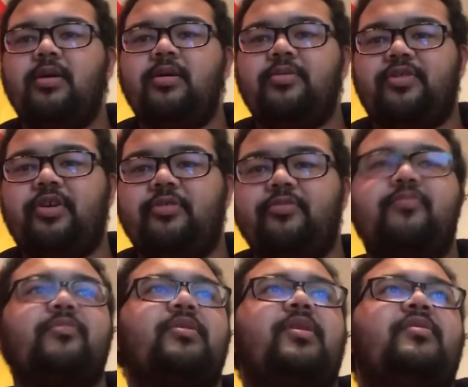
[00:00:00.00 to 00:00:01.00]
So,
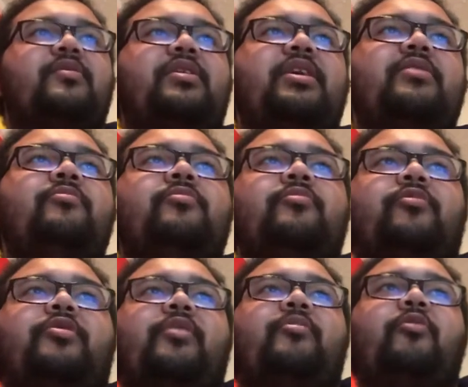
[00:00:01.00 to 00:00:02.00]
today we're
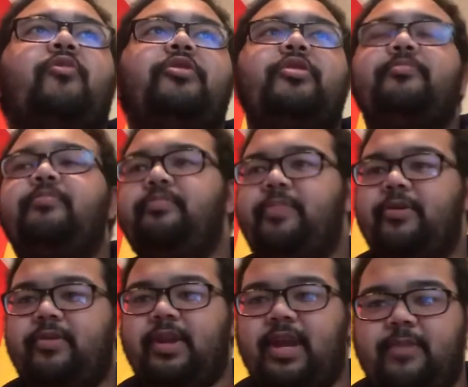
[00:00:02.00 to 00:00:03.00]
talking about William
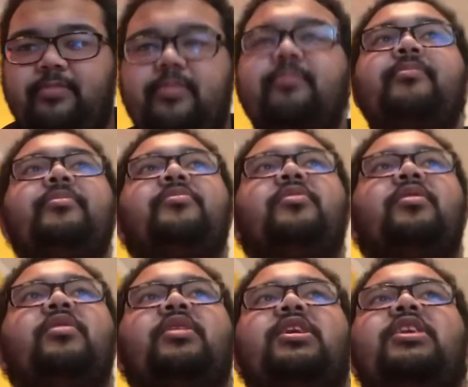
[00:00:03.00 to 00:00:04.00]
Belknap.
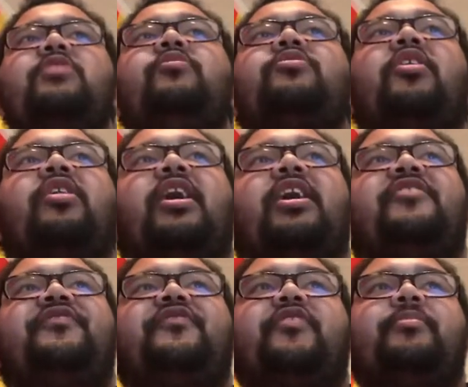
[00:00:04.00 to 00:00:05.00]
He was alive
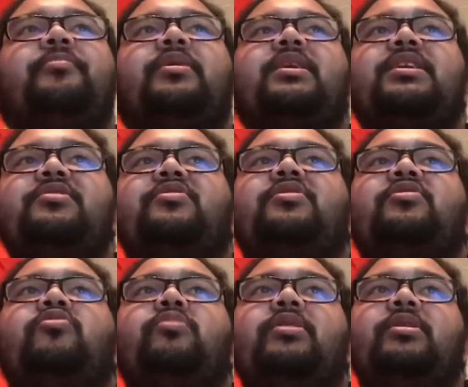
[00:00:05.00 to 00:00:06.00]
from
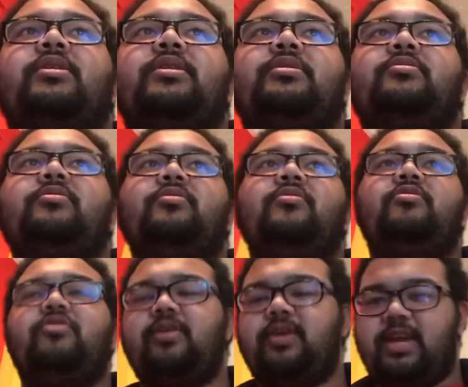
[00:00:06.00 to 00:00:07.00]
1829 to
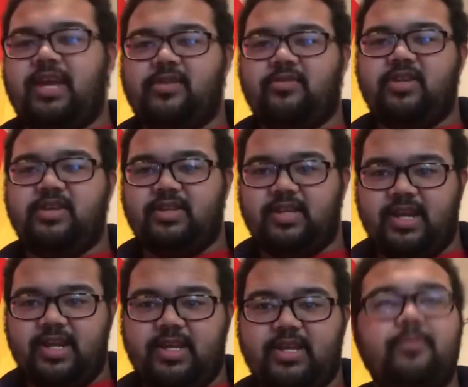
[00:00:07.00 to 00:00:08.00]

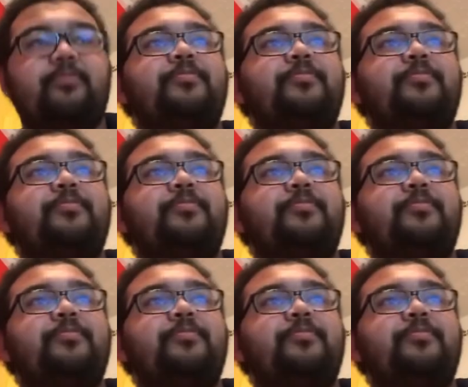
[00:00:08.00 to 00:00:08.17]
1890.